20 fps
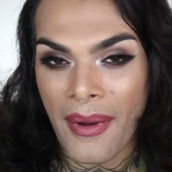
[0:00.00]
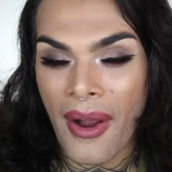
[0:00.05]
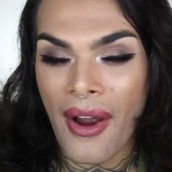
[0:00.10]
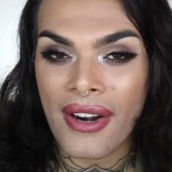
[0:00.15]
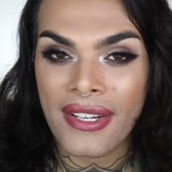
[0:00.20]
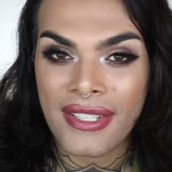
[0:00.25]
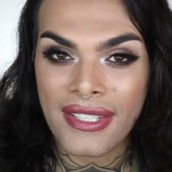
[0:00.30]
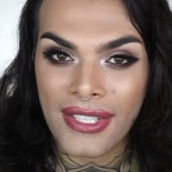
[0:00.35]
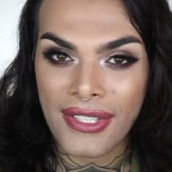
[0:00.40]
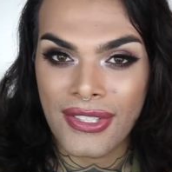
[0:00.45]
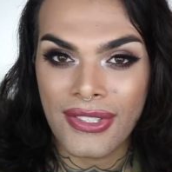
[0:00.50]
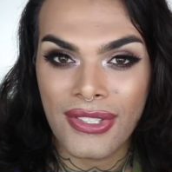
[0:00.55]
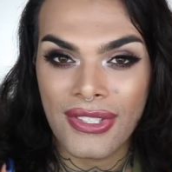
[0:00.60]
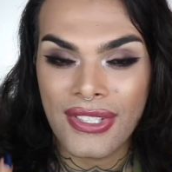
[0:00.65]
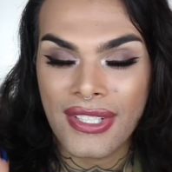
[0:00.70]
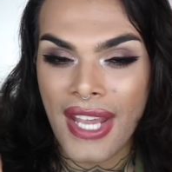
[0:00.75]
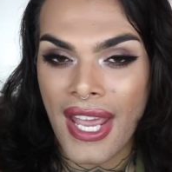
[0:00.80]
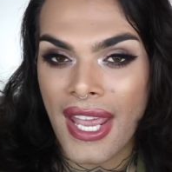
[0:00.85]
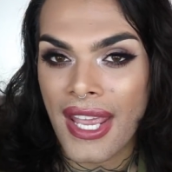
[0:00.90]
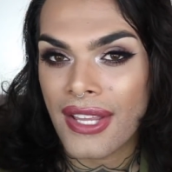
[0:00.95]
artists to
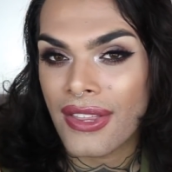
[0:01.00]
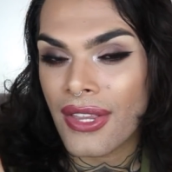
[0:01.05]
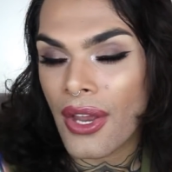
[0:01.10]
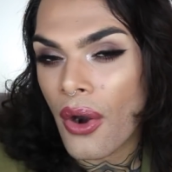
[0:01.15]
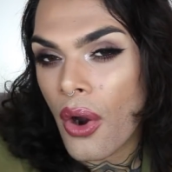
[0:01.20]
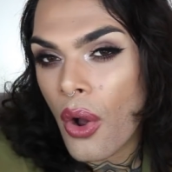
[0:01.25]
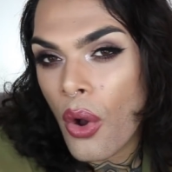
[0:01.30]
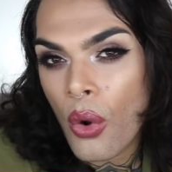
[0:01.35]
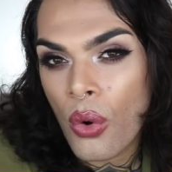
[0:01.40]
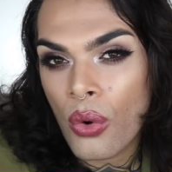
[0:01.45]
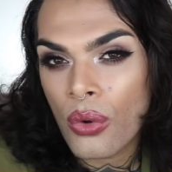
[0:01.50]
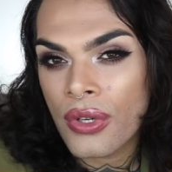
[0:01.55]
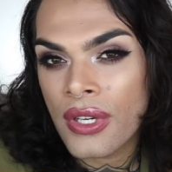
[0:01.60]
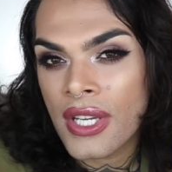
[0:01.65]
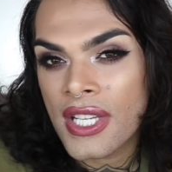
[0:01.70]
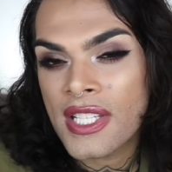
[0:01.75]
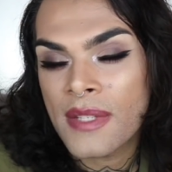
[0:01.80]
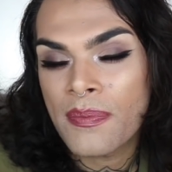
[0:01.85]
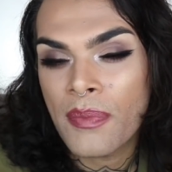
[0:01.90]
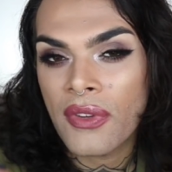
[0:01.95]
take their
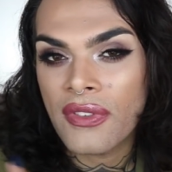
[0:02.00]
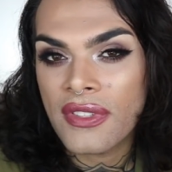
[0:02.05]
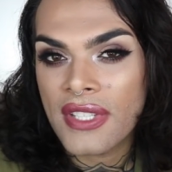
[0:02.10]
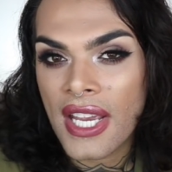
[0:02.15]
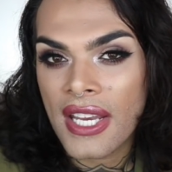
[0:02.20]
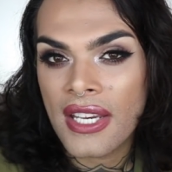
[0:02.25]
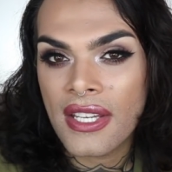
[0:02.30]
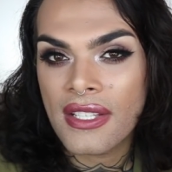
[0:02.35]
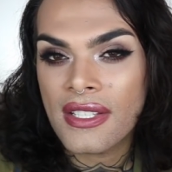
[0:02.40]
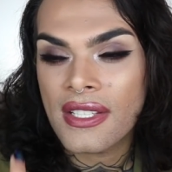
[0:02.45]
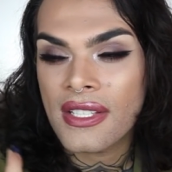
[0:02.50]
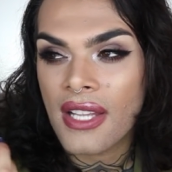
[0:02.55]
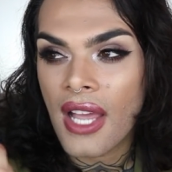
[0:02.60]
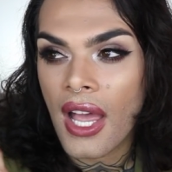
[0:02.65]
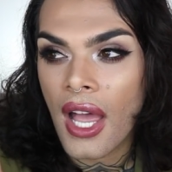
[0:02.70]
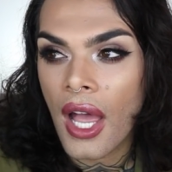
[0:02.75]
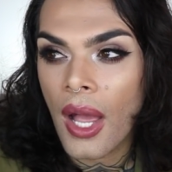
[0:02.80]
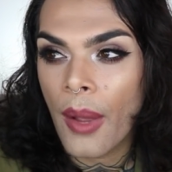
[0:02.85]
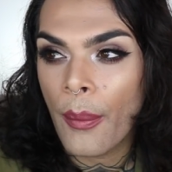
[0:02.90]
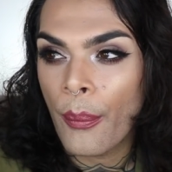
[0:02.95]
own spontaneous
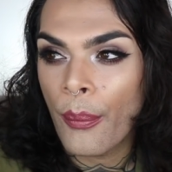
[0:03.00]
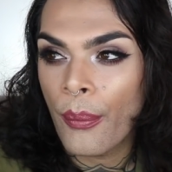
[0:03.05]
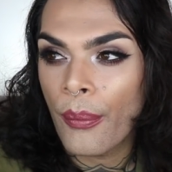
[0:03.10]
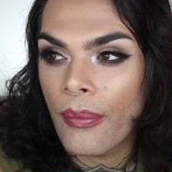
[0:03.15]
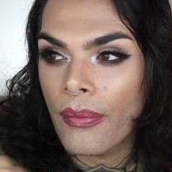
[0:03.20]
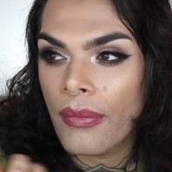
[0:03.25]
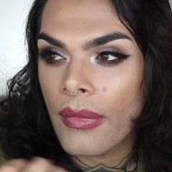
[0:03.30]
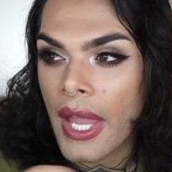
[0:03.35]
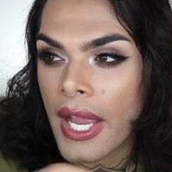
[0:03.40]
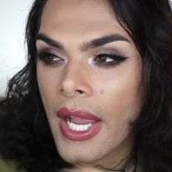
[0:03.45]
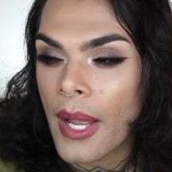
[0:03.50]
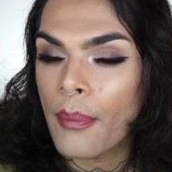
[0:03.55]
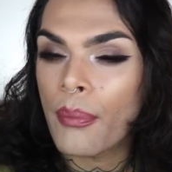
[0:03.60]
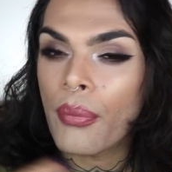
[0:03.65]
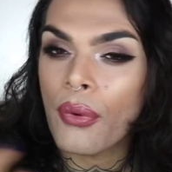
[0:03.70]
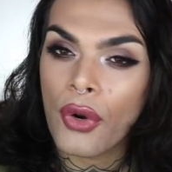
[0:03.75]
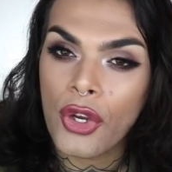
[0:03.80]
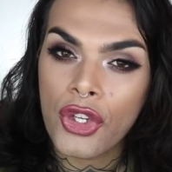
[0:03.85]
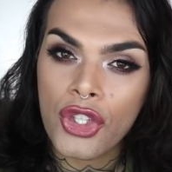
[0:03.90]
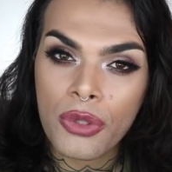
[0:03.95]
like
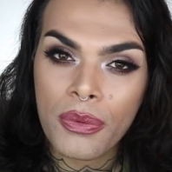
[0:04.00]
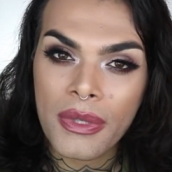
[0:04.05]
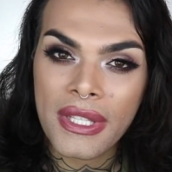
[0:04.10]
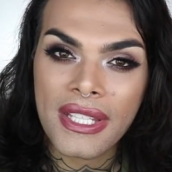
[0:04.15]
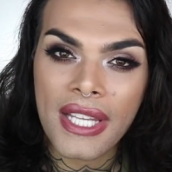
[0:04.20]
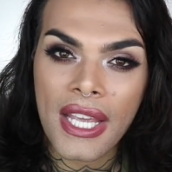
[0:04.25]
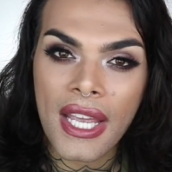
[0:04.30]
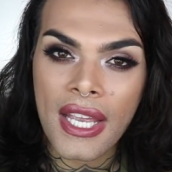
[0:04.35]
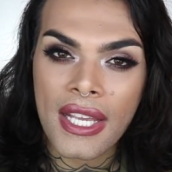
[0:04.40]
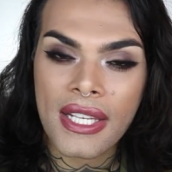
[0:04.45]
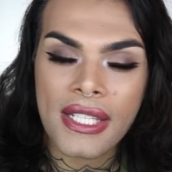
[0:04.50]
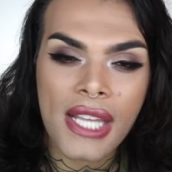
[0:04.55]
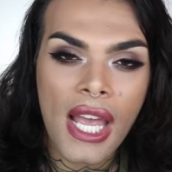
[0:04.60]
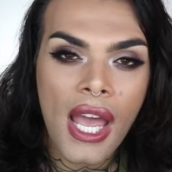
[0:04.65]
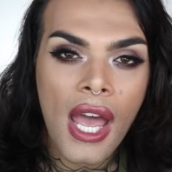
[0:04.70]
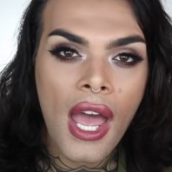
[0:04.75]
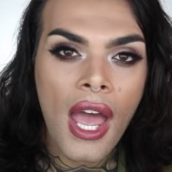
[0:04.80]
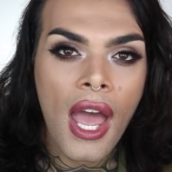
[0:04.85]
approach with things.